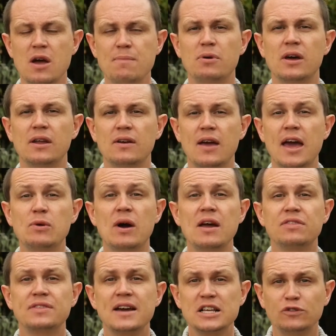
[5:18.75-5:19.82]
But anyway,
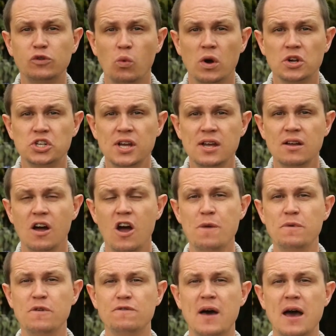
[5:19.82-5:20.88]
thanks for watching.
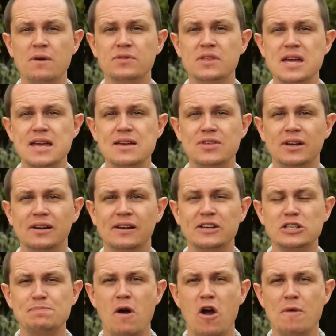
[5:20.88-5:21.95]
Hope you found the little
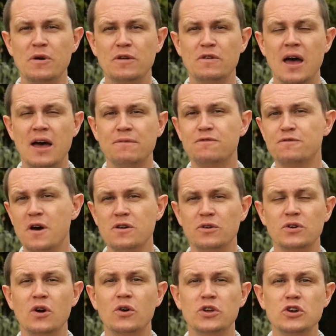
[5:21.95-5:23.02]
experiment fun
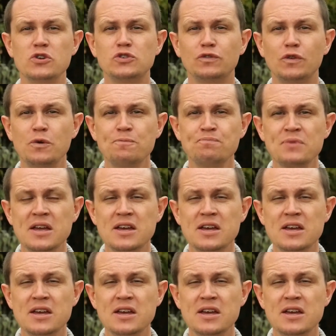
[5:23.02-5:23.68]
or useful.